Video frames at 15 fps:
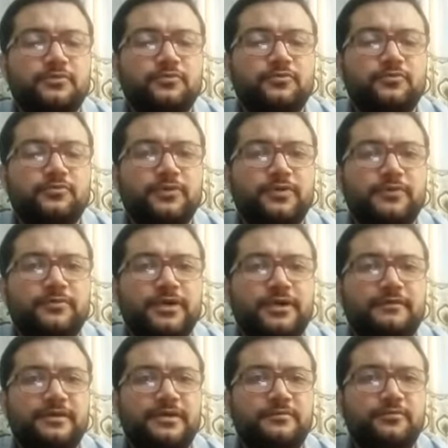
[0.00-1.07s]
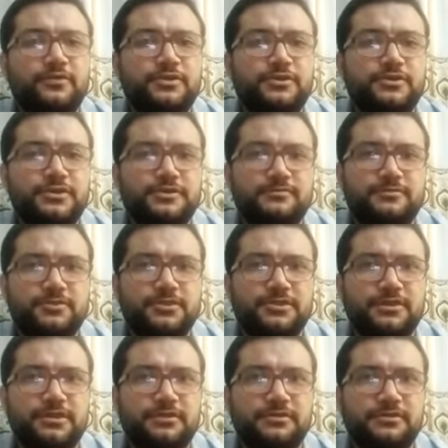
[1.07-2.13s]
When we have hypotension,
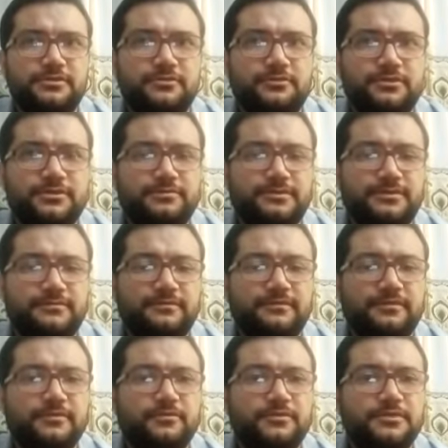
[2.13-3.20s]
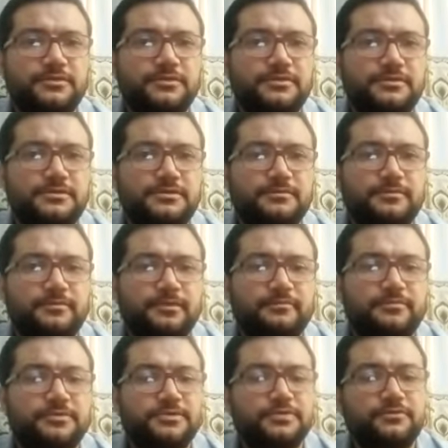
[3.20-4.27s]
especially when systemic blood
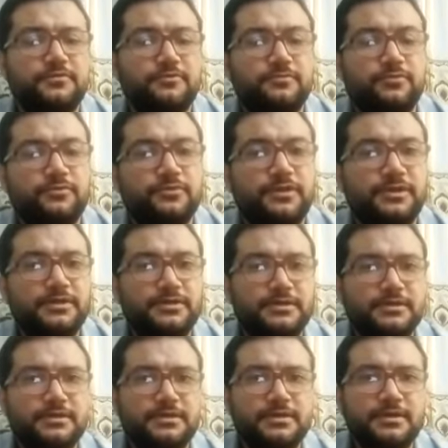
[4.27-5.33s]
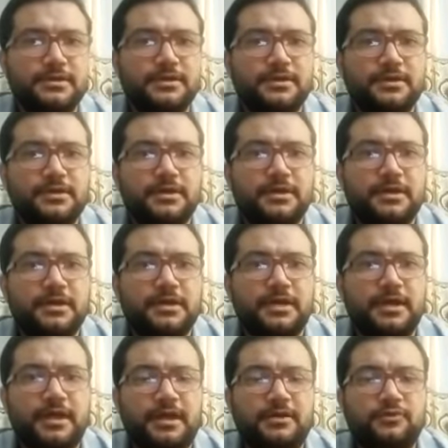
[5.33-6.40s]
pressure go below 90,
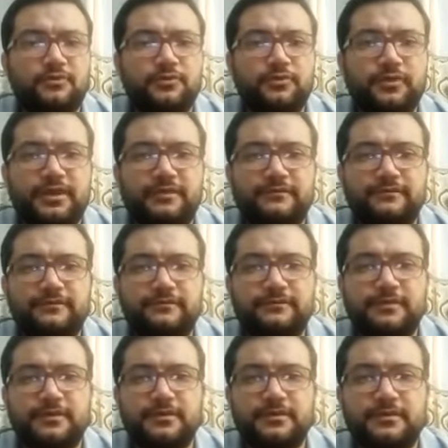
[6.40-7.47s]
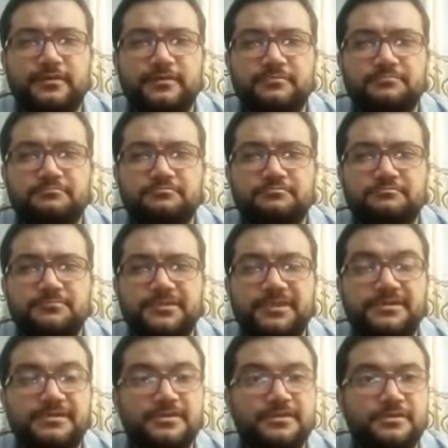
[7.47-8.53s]
and when we have
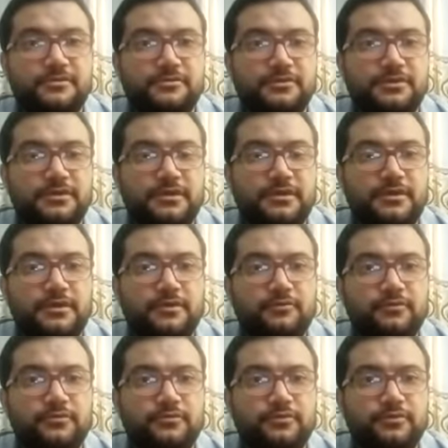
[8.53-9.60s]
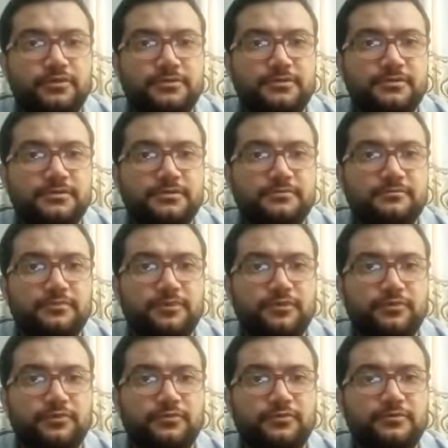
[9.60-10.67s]
decreasing urine output
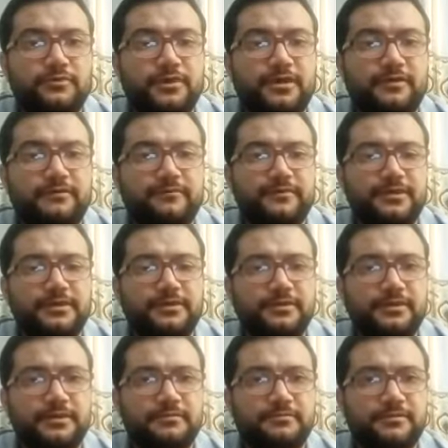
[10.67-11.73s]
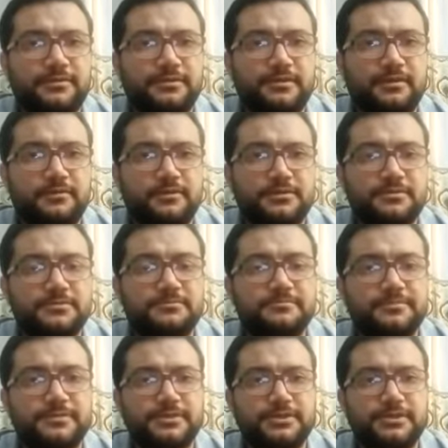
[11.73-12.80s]
below half milliliter per hour
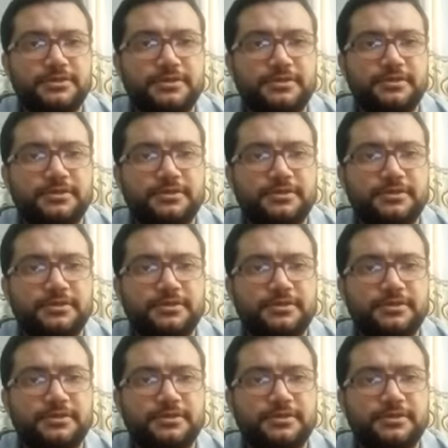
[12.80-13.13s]
per kg.